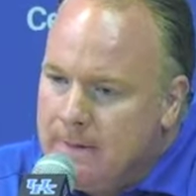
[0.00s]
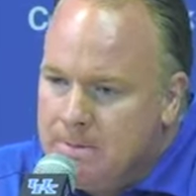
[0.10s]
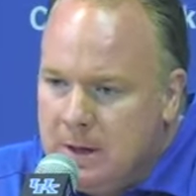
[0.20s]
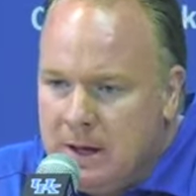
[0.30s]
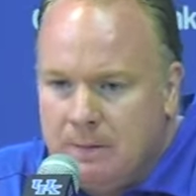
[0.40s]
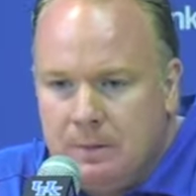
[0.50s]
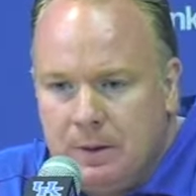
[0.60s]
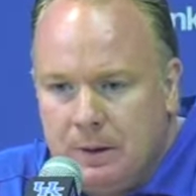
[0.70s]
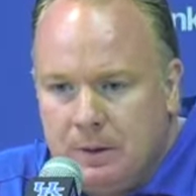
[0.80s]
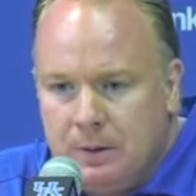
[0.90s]
Yeah,
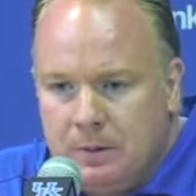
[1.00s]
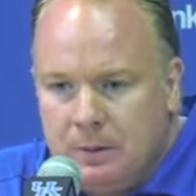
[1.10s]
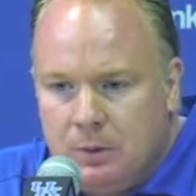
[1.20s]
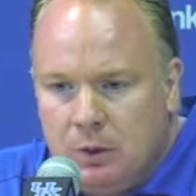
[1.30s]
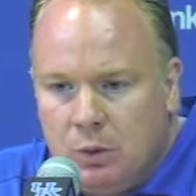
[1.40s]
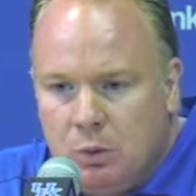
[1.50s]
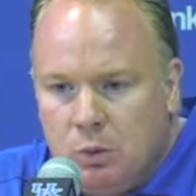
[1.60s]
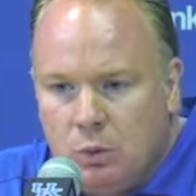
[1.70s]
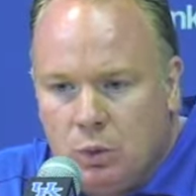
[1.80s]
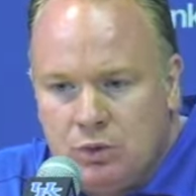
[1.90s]
you
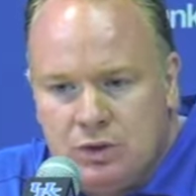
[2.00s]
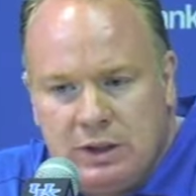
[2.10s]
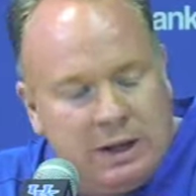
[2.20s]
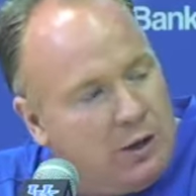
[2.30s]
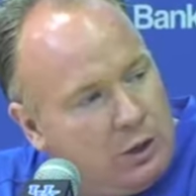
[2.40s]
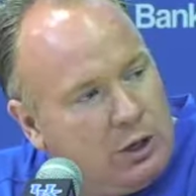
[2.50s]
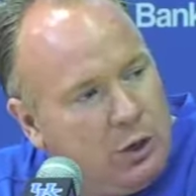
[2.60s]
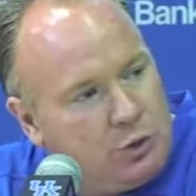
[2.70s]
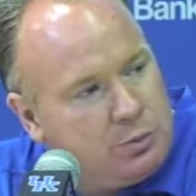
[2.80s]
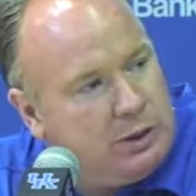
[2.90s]
know, we'll see how it
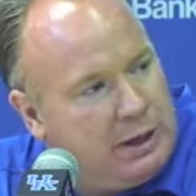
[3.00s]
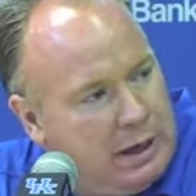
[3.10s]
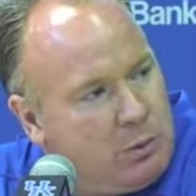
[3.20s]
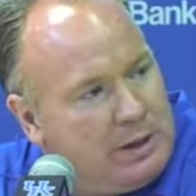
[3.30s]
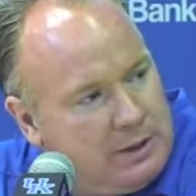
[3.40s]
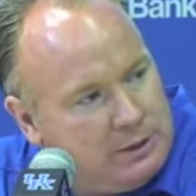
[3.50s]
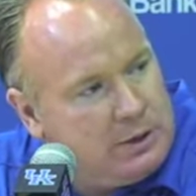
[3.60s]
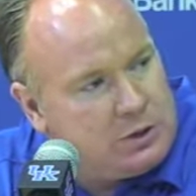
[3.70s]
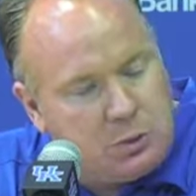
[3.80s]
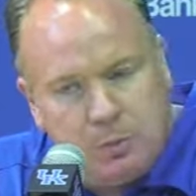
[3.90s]
goes, but I would
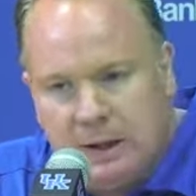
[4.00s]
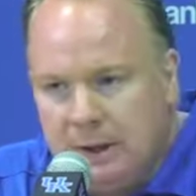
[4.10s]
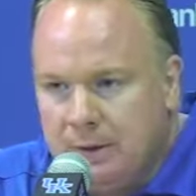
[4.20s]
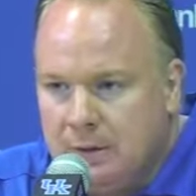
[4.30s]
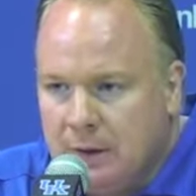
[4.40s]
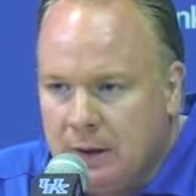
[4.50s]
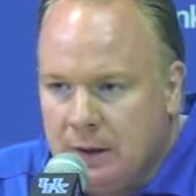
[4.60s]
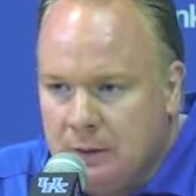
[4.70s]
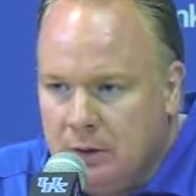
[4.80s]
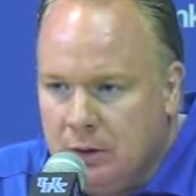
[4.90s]
anticipate,
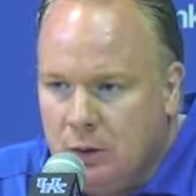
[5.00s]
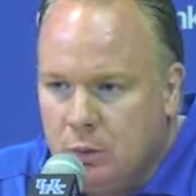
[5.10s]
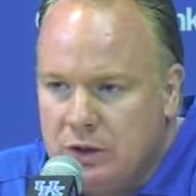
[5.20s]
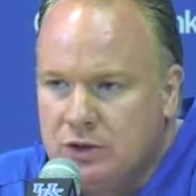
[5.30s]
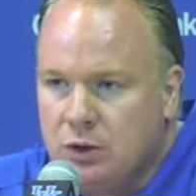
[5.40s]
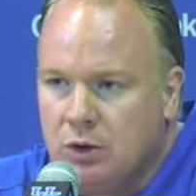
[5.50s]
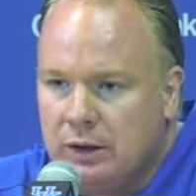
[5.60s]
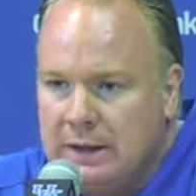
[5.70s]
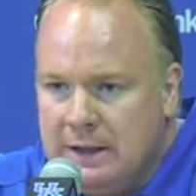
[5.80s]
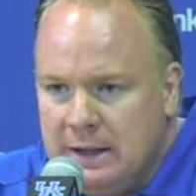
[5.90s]
you know, we
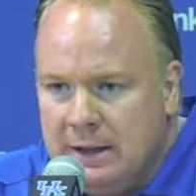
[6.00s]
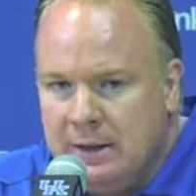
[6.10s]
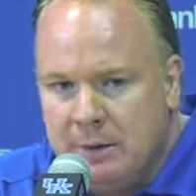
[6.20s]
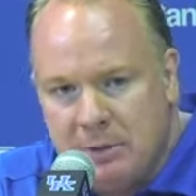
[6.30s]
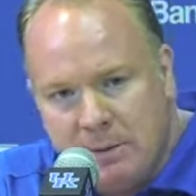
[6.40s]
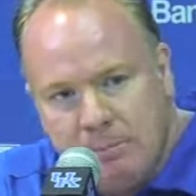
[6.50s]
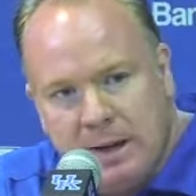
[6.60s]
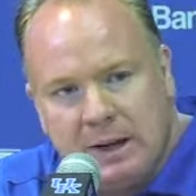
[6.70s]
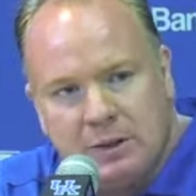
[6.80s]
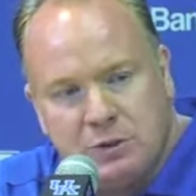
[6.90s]
certainly need them. They
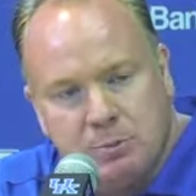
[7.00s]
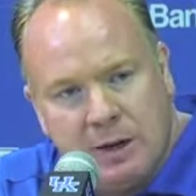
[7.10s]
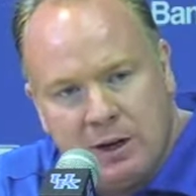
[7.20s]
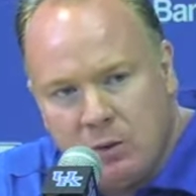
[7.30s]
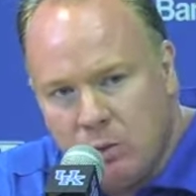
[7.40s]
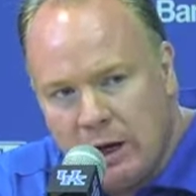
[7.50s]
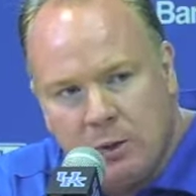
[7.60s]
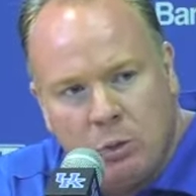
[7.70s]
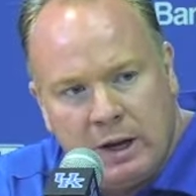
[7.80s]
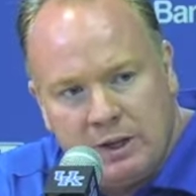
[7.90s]
make us better right
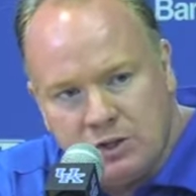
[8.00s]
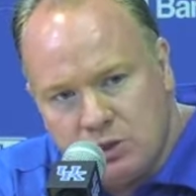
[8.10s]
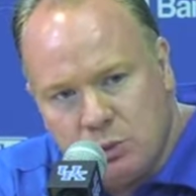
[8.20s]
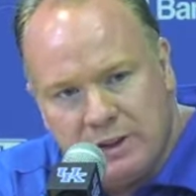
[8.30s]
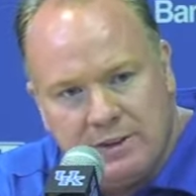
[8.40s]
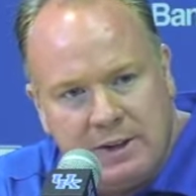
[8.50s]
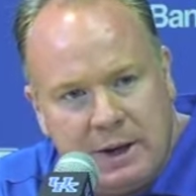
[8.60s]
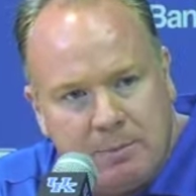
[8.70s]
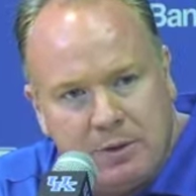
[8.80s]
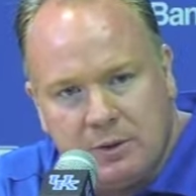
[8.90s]
away just with
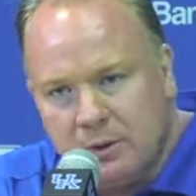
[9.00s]
depth,